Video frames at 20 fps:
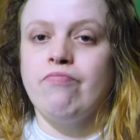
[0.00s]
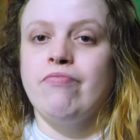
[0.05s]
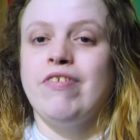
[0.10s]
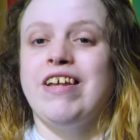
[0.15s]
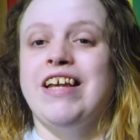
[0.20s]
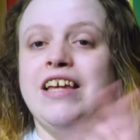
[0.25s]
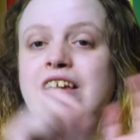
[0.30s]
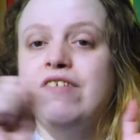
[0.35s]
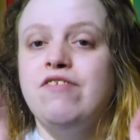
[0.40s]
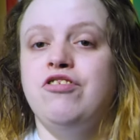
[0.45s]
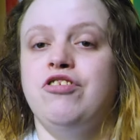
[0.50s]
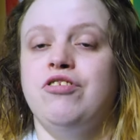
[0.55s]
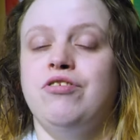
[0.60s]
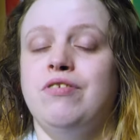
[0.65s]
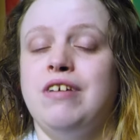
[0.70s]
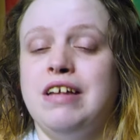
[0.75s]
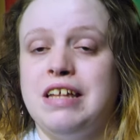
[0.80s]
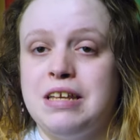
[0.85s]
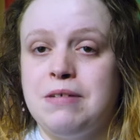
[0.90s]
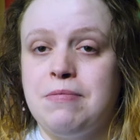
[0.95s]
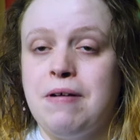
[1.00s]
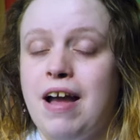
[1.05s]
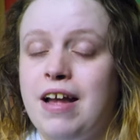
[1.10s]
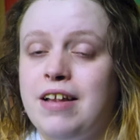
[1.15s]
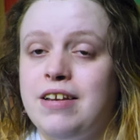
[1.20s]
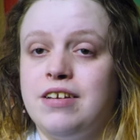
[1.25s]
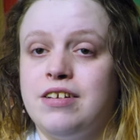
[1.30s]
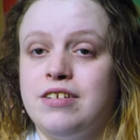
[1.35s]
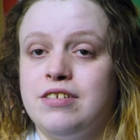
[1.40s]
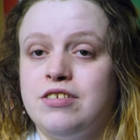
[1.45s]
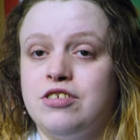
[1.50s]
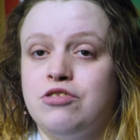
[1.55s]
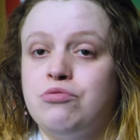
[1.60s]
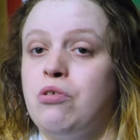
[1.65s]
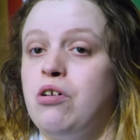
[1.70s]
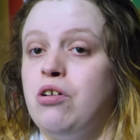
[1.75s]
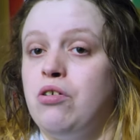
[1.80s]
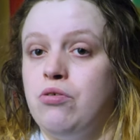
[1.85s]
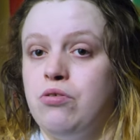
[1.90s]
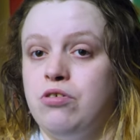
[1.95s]
It gives you independence
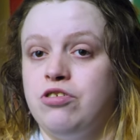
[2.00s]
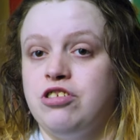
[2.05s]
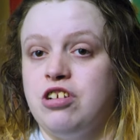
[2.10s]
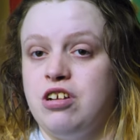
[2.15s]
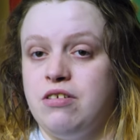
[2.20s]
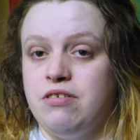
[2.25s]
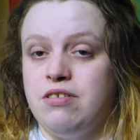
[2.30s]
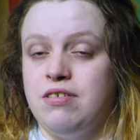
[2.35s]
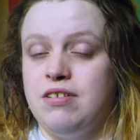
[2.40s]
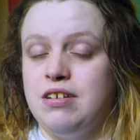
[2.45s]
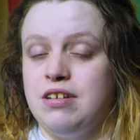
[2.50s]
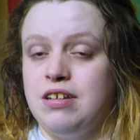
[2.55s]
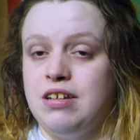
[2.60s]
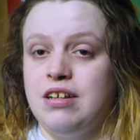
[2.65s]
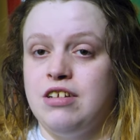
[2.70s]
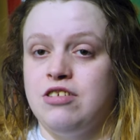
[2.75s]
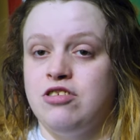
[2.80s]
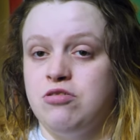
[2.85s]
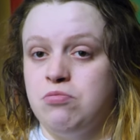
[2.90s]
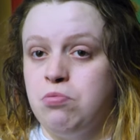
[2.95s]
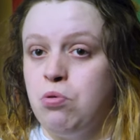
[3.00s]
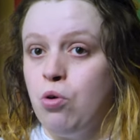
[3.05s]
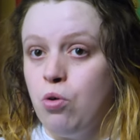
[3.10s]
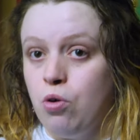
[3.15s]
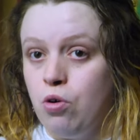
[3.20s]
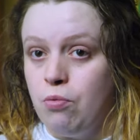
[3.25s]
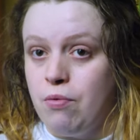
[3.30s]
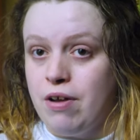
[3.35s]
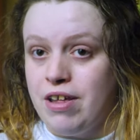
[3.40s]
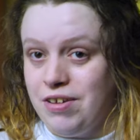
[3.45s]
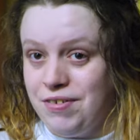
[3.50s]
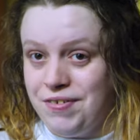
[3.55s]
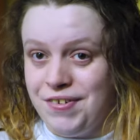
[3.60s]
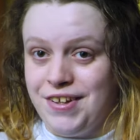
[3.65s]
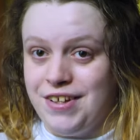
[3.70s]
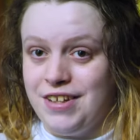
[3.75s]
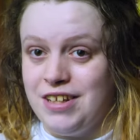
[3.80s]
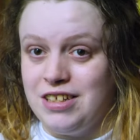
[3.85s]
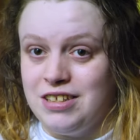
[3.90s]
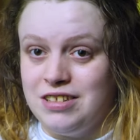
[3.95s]
while also support where you
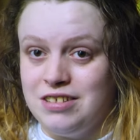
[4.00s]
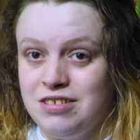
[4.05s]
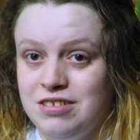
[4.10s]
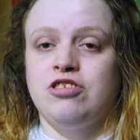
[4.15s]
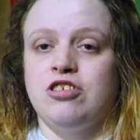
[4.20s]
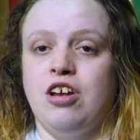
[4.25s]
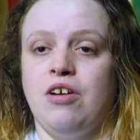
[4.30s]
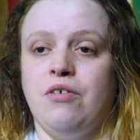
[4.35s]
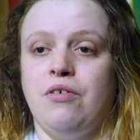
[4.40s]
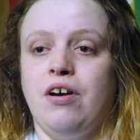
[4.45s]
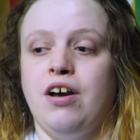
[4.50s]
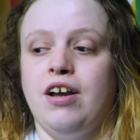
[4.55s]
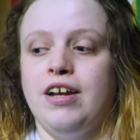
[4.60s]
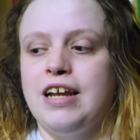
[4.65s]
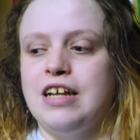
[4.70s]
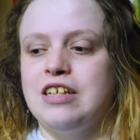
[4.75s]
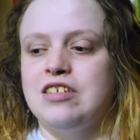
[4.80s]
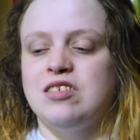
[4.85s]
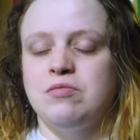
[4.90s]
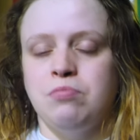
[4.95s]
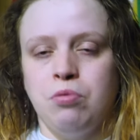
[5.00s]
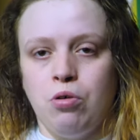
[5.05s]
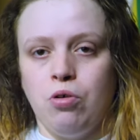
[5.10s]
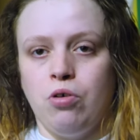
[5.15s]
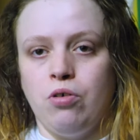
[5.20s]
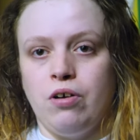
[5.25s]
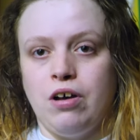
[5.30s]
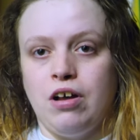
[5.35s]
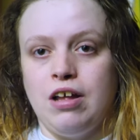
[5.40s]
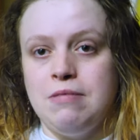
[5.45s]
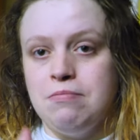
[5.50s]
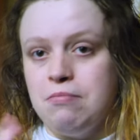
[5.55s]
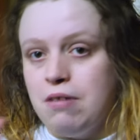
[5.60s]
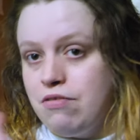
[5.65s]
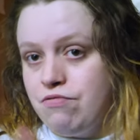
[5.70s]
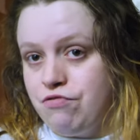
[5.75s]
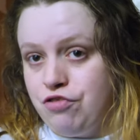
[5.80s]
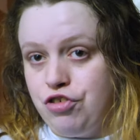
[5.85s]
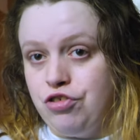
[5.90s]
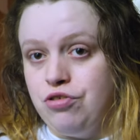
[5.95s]
need it. So I get support in my
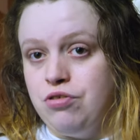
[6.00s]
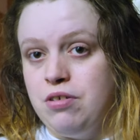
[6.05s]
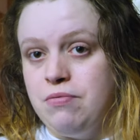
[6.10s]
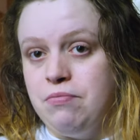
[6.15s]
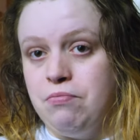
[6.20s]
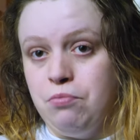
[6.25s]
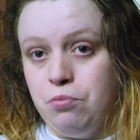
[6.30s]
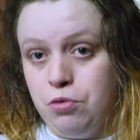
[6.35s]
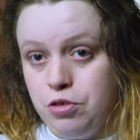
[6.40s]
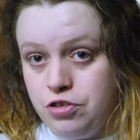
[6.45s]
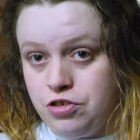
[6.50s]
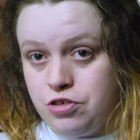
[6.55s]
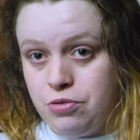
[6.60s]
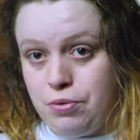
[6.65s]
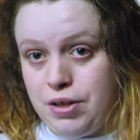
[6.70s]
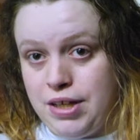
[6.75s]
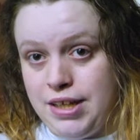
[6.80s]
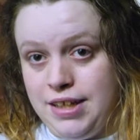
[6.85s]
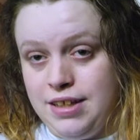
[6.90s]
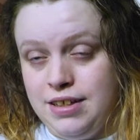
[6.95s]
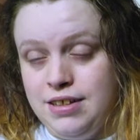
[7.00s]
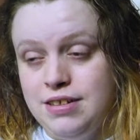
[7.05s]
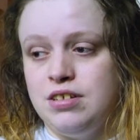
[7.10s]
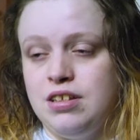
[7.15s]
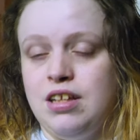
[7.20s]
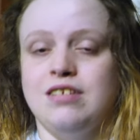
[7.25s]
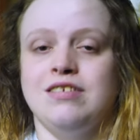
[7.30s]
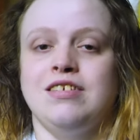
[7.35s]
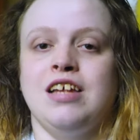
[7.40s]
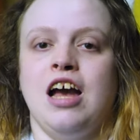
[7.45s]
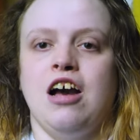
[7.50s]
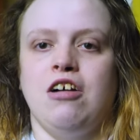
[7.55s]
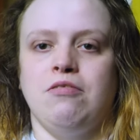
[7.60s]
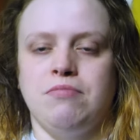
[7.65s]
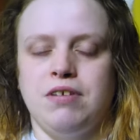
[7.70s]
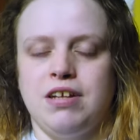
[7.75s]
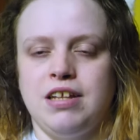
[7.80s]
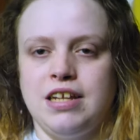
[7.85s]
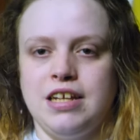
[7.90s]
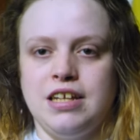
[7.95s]
room once a week, and that's to help
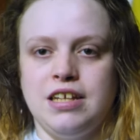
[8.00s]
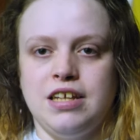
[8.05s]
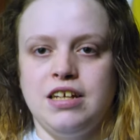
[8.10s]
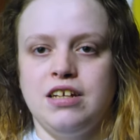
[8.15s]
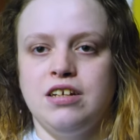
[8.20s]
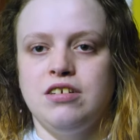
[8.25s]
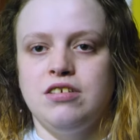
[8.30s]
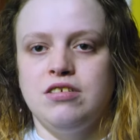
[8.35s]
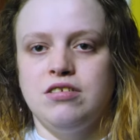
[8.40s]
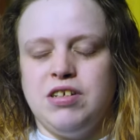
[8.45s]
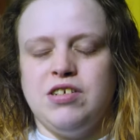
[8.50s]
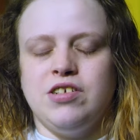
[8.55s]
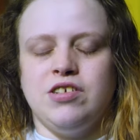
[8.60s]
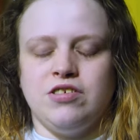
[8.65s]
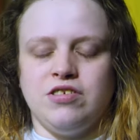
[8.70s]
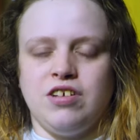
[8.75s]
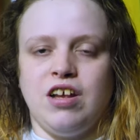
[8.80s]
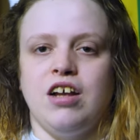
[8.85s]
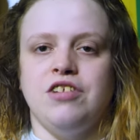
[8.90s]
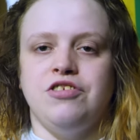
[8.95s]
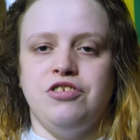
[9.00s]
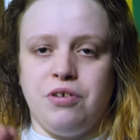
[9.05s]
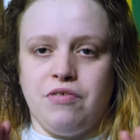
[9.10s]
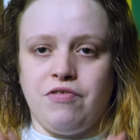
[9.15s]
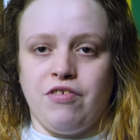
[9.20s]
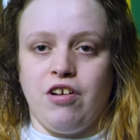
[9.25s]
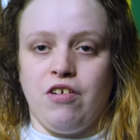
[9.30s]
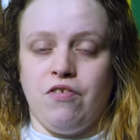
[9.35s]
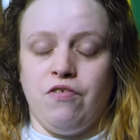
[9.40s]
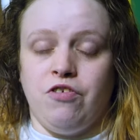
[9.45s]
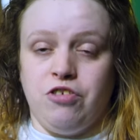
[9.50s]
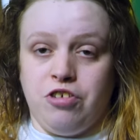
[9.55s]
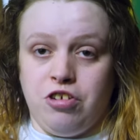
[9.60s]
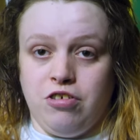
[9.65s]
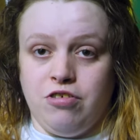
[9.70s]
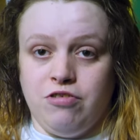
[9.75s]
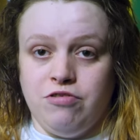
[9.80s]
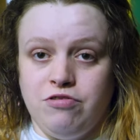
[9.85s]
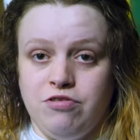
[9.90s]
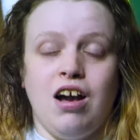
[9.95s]
me clean it, because I do have a lot of
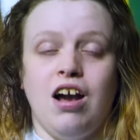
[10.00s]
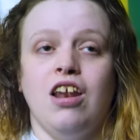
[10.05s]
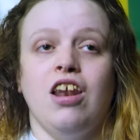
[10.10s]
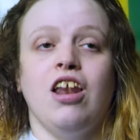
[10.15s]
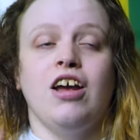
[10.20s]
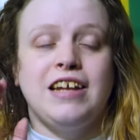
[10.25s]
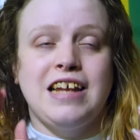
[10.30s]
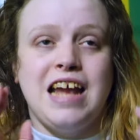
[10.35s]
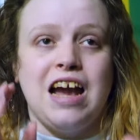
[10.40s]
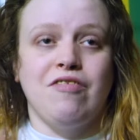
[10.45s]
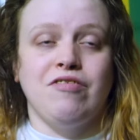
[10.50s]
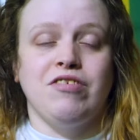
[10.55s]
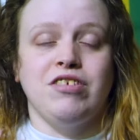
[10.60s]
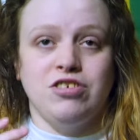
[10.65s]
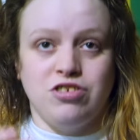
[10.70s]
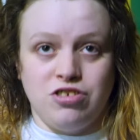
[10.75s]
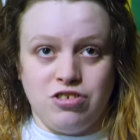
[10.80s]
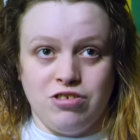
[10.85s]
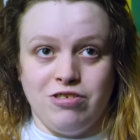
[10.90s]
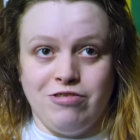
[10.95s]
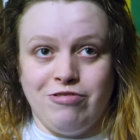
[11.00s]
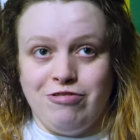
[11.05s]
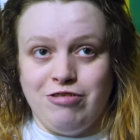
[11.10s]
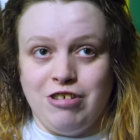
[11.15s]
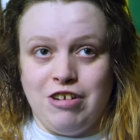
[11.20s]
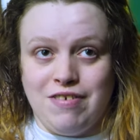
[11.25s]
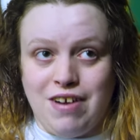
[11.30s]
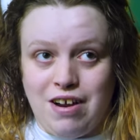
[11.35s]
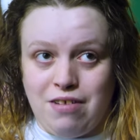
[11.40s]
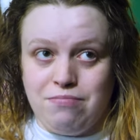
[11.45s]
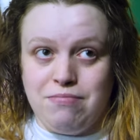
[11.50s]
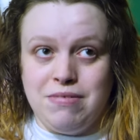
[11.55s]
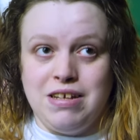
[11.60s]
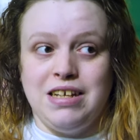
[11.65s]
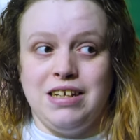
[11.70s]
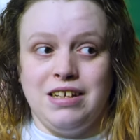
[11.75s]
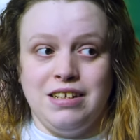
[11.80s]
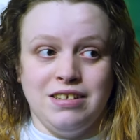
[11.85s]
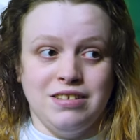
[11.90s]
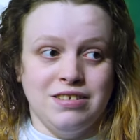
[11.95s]
stuff. I like having stuff around
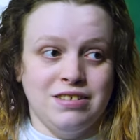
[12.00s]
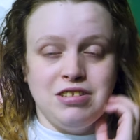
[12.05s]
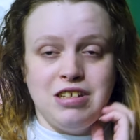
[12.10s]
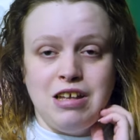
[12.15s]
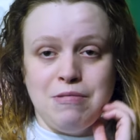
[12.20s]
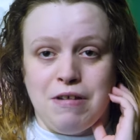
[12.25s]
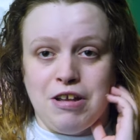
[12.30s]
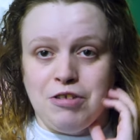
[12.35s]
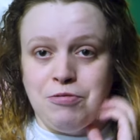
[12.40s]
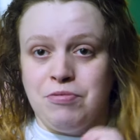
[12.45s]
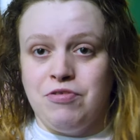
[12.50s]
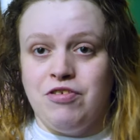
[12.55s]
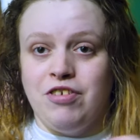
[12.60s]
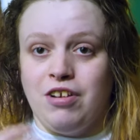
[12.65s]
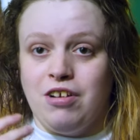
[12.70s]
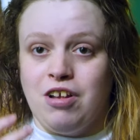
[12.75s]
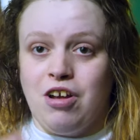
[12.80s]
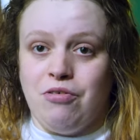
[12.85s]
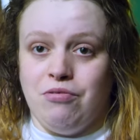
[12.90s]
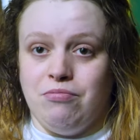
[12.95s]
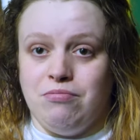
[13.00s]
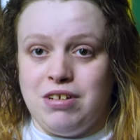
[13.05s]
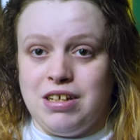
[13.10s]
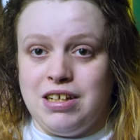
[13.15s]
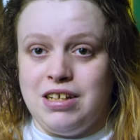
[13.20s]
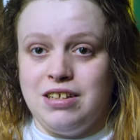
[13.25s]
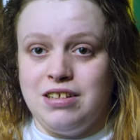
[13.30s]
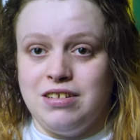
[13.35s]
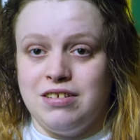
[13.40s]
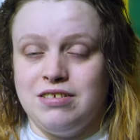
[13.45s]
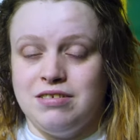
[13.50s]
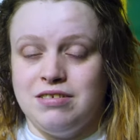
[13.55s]
me. It makes me feel homely.